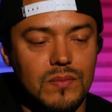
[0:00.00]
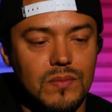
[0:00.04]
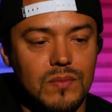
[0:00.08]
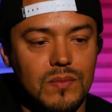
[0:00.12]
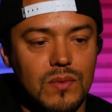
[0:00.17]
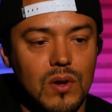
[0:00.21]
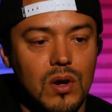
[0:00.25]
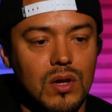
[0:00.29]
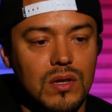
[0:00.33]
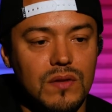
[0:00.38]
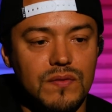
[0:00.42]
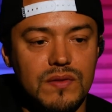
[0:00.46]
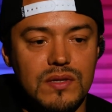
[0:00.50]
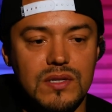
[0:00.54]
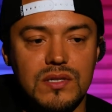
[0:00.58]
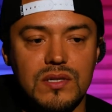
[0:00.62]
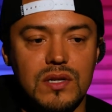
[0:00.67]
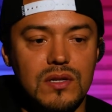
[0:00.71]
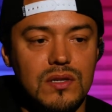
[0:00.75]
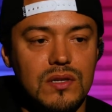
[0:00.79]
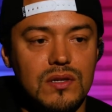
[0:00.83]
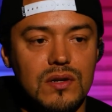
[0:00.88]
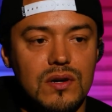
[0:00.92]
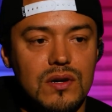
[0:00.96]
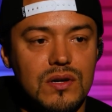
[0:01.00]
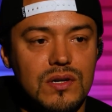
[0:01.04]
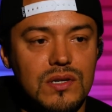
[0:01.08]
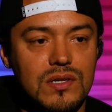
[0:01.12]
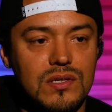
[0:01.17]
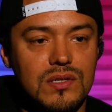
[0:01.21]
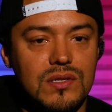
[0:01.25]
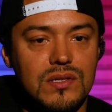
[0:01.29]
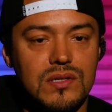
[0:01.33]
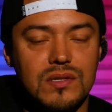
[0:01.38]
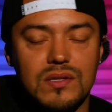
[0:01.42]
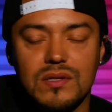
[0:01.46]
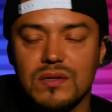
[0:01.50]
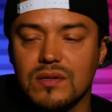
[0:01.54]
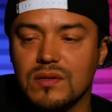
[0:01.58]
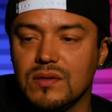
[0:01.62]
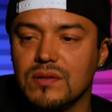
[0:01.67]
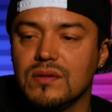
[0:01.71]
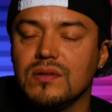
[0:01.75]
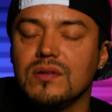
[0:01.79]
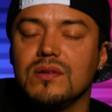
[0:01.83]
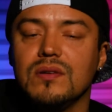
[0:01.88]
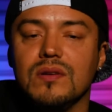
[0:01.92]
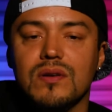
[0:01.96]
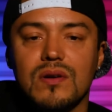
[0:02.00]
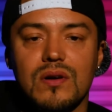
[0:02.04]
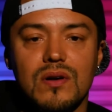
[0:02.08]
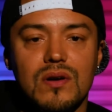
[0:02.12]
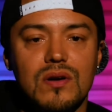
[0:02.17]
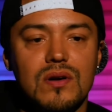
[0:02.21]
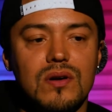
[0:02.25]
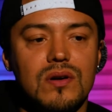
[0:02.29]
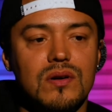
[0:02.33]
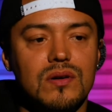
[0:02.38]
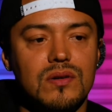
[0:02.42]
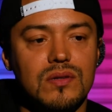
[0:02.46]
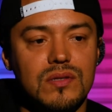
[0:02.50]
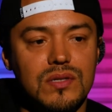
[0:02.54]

All of the sullen artists are